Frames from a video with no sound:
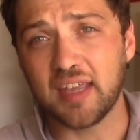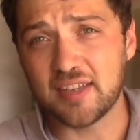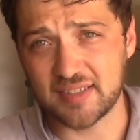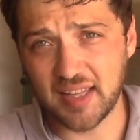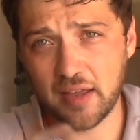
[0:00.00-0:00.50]

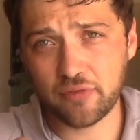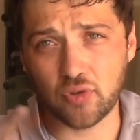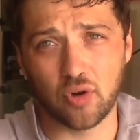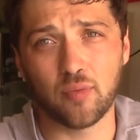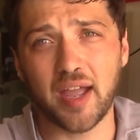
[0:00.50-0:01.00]
is
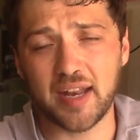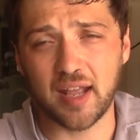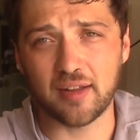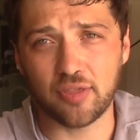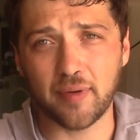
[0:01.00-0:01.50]
left or
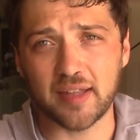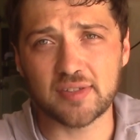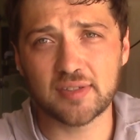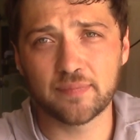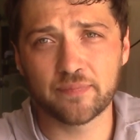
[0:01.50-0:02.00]
right-handed
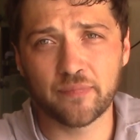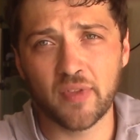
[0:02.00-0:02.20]
threads.